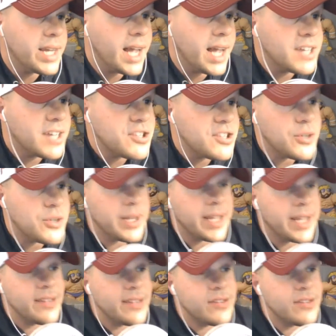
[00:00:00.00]
got you
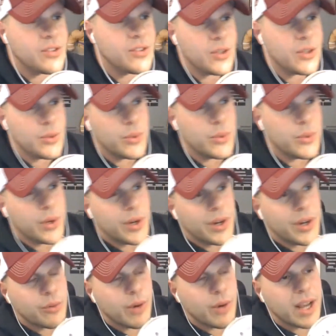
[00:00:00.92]
into
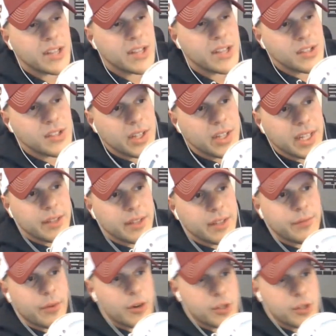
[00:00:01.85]
wrestling in the
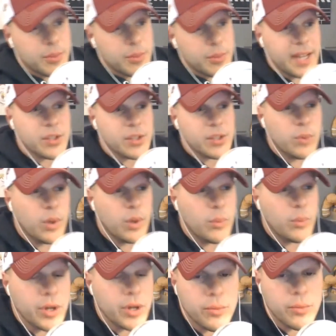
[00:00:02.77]
first place, and what
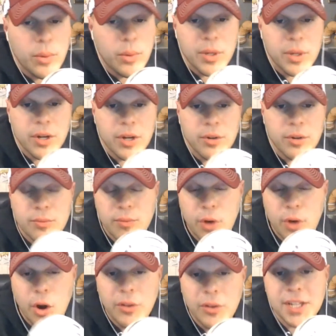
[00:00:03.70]
were your
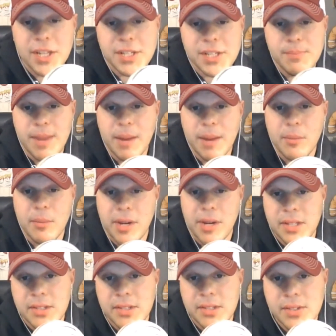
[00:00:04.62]
earliest
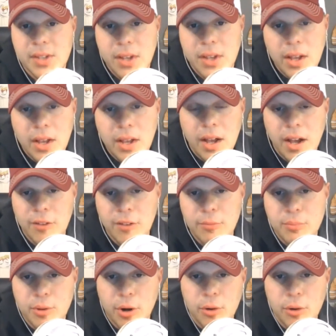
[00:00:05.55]
memories
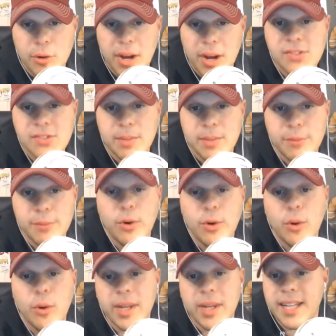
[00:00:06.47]
of pro wrestling
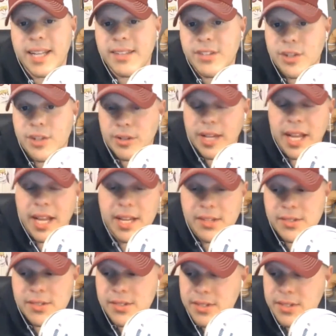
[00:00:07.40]
before we get into your days